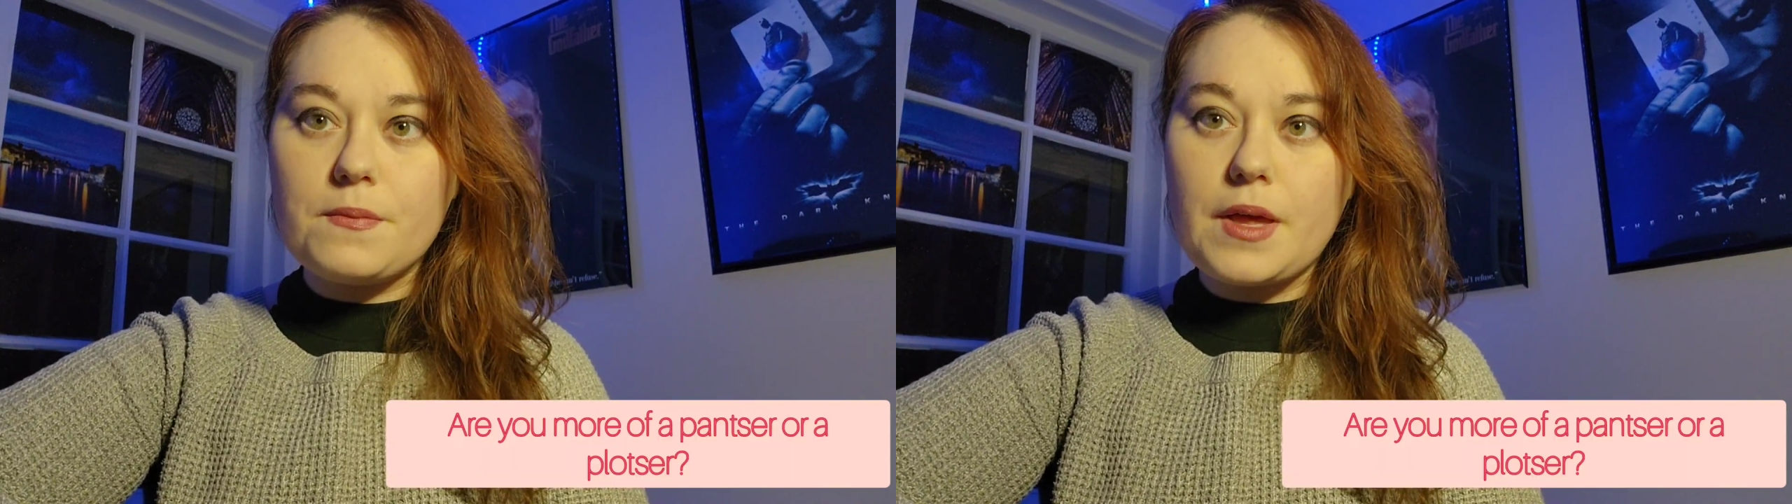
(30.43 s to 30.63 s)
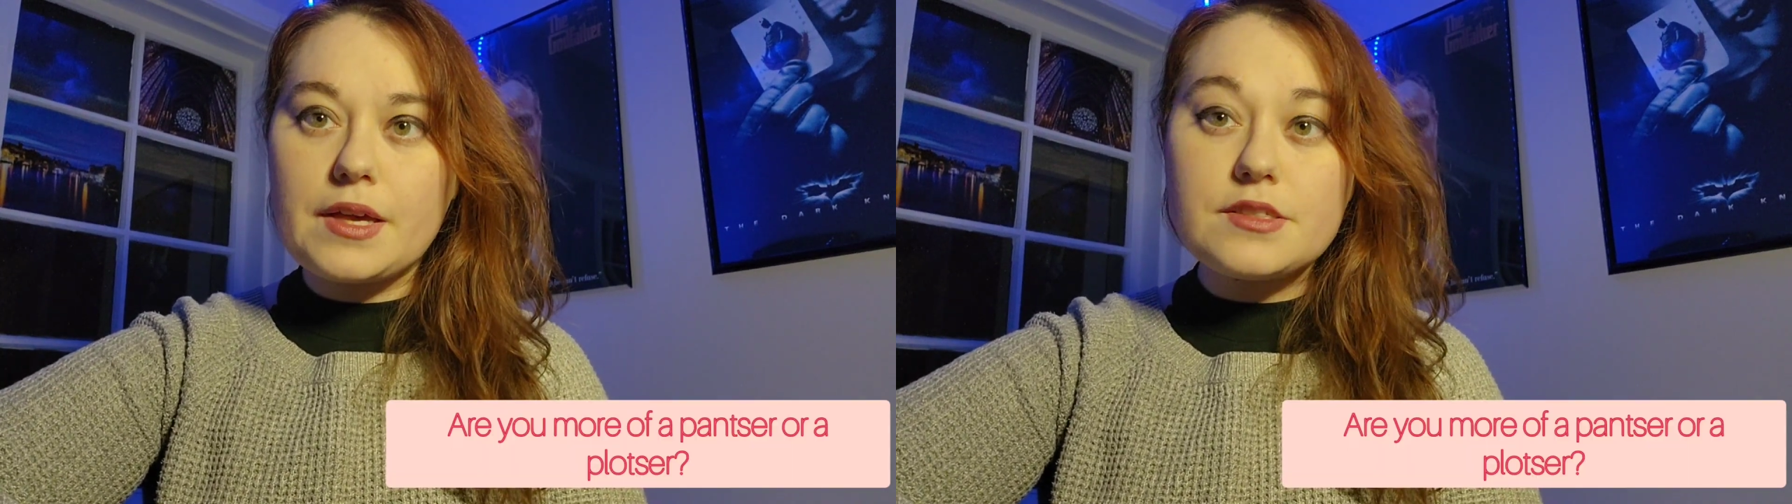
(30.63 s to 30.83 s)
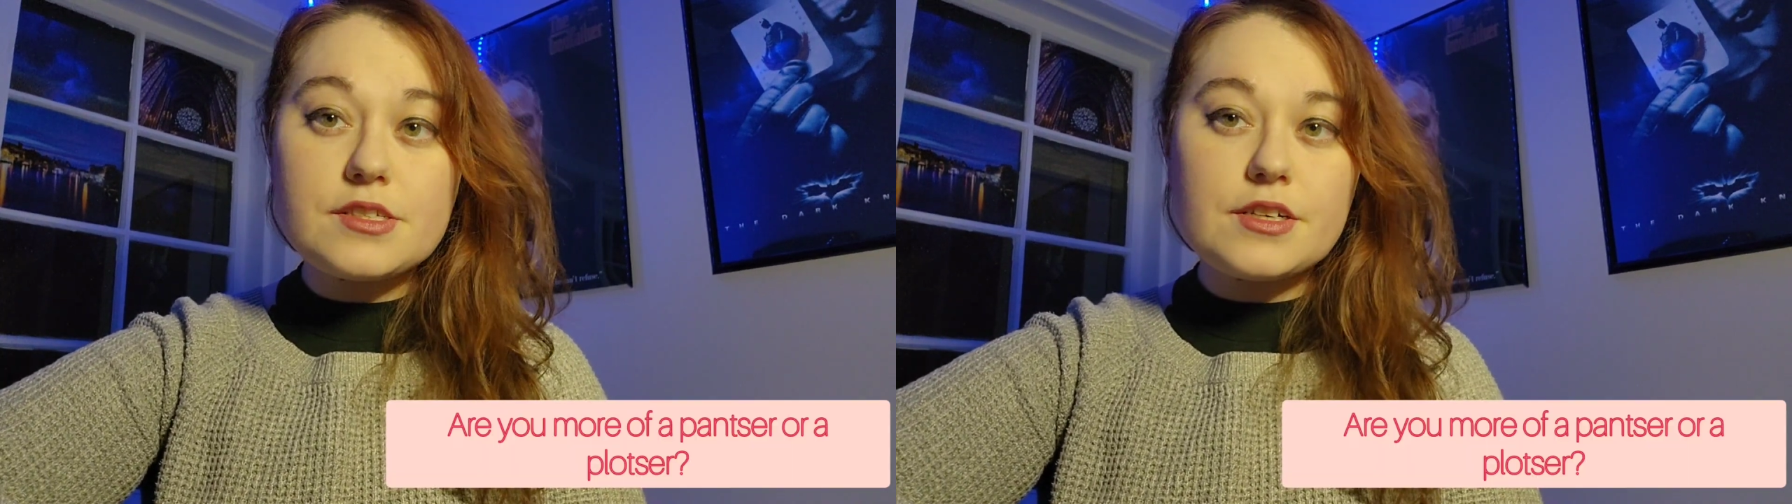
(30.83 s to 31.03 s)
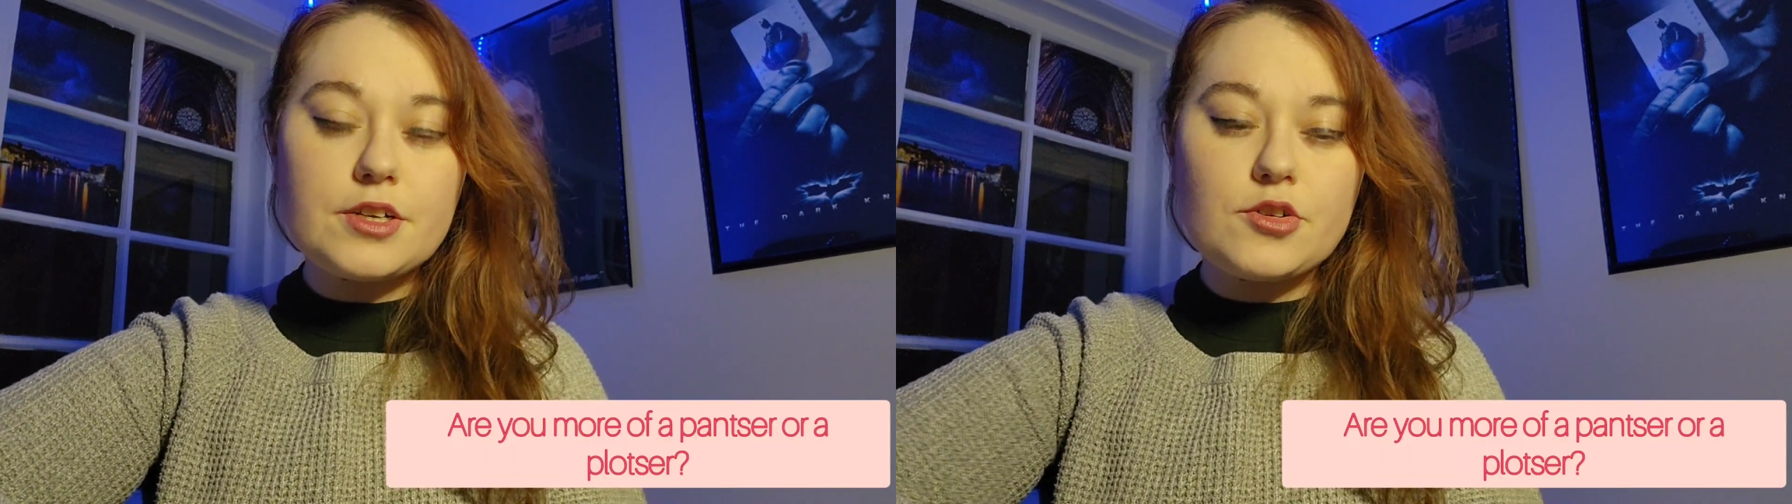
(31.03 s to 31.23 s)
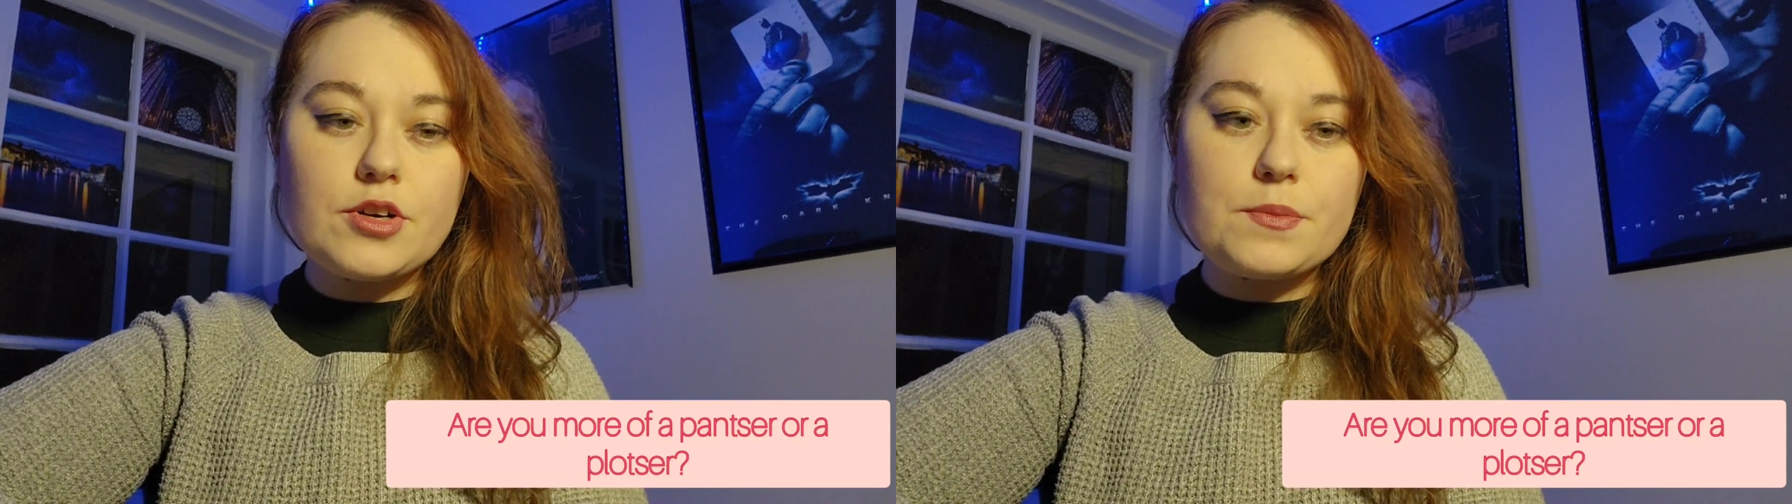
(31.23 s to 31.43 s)

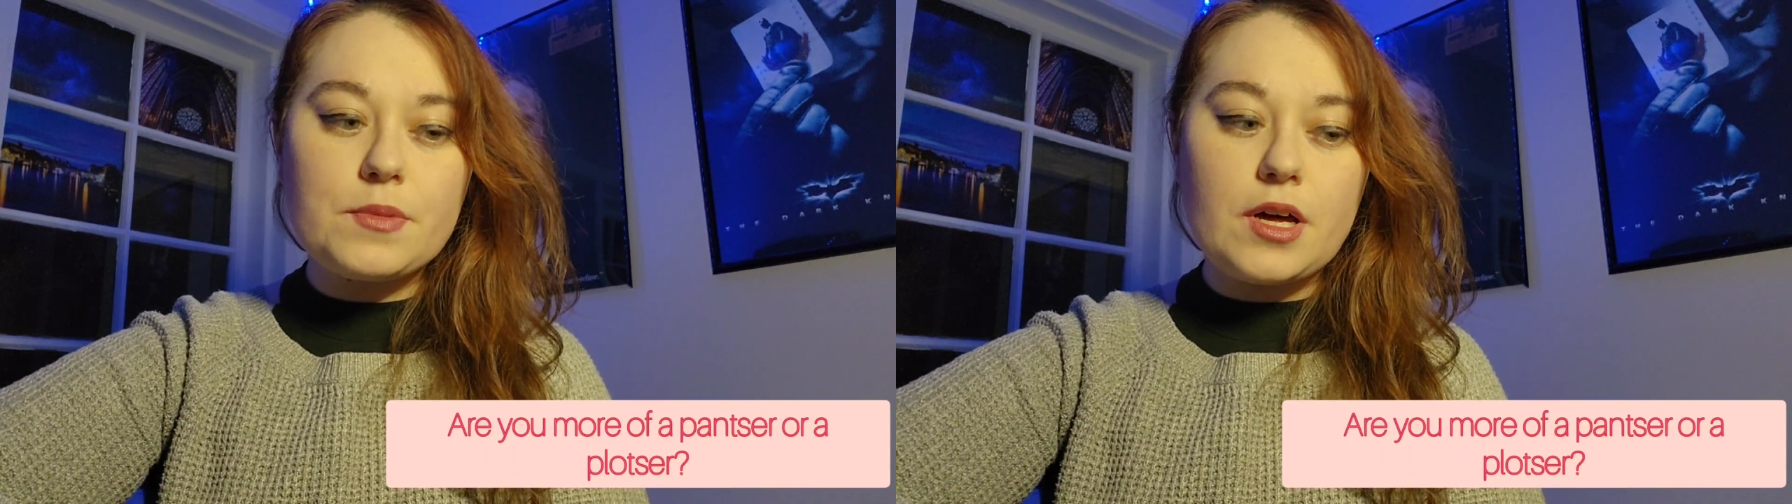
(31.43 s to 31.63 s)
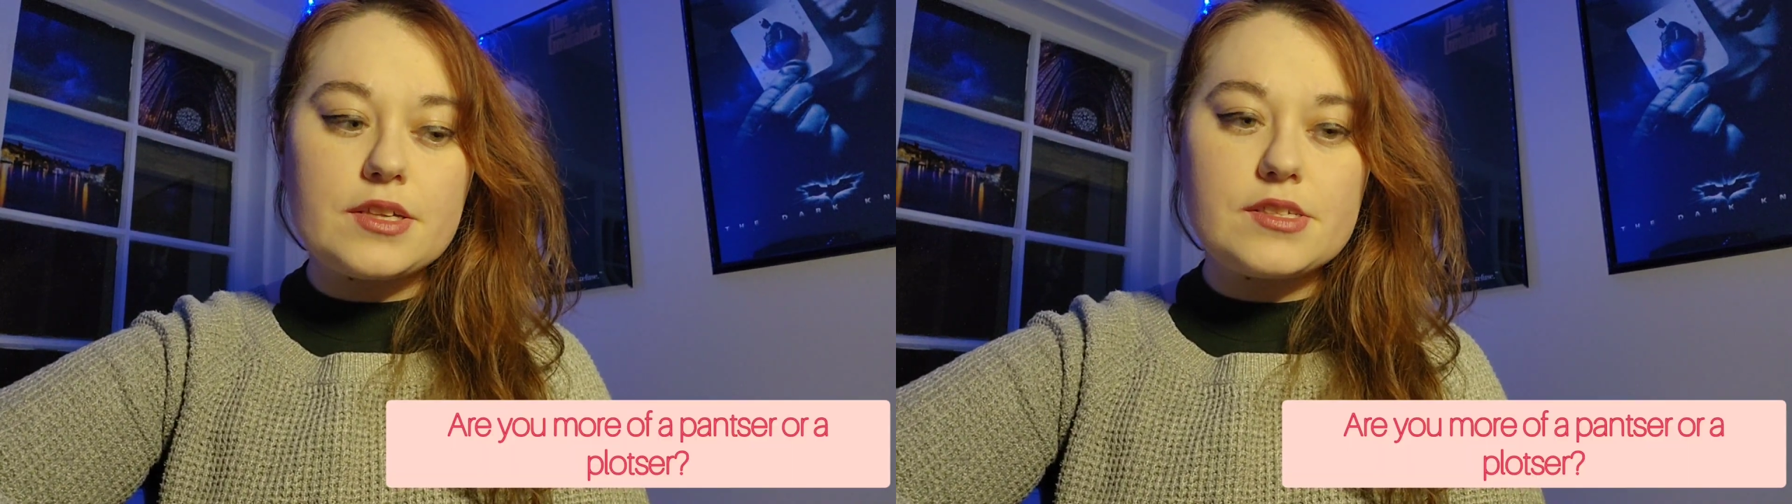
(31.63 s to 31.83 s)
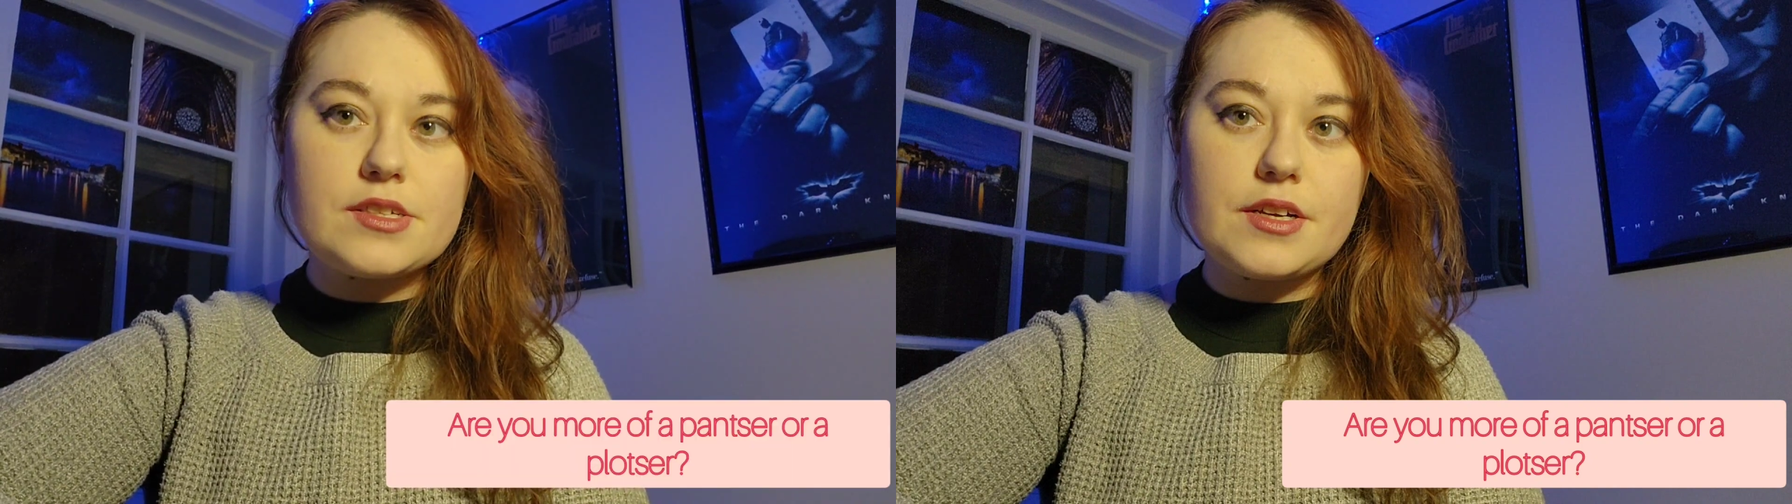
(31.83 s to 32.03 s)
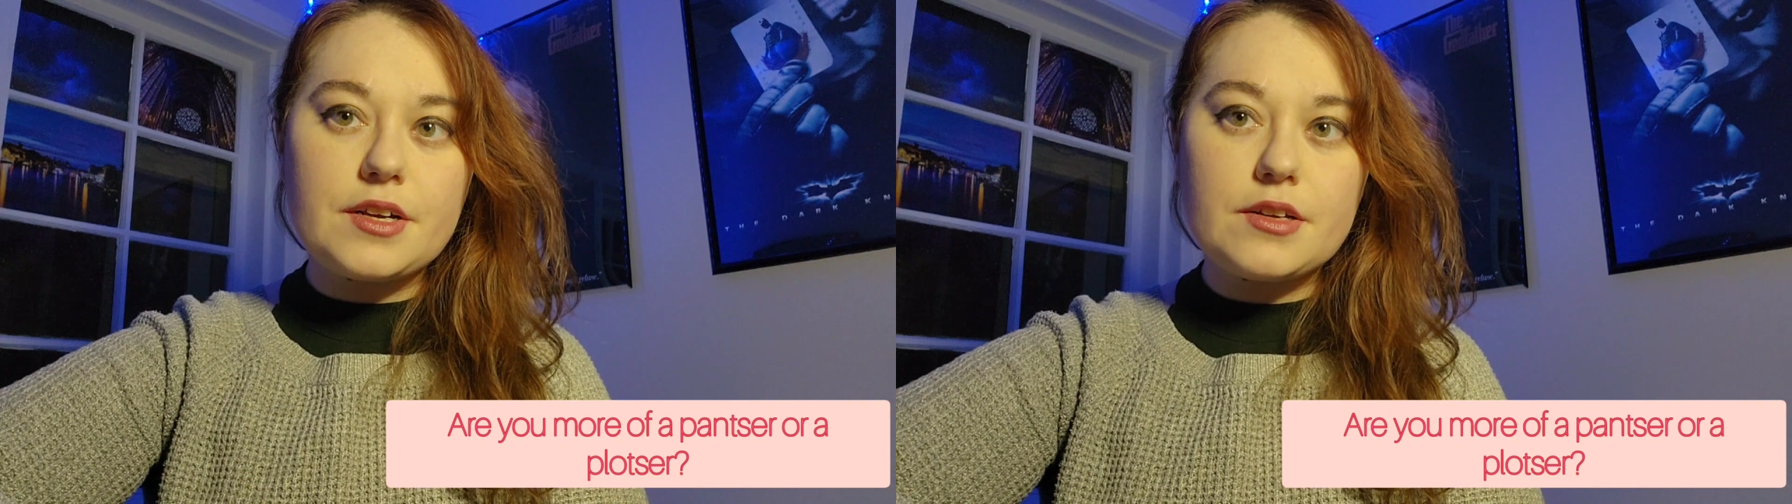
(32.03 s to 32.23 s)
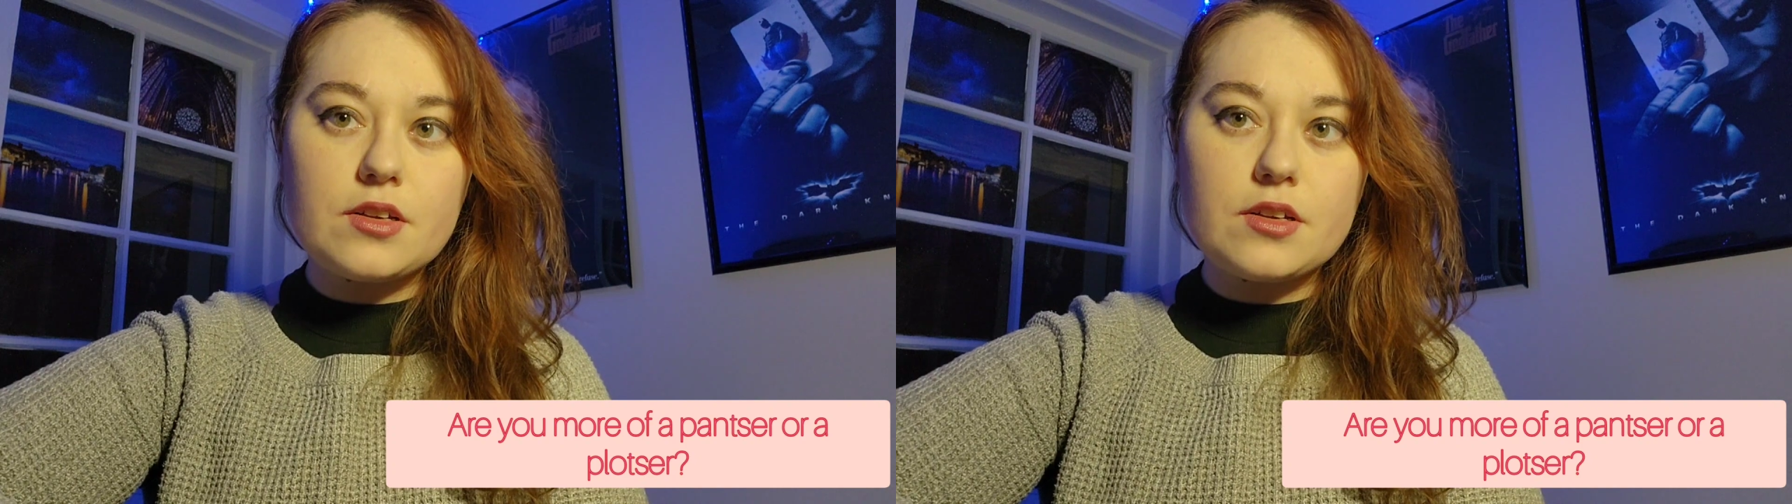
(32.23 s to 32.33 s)
pantser or a plotzer?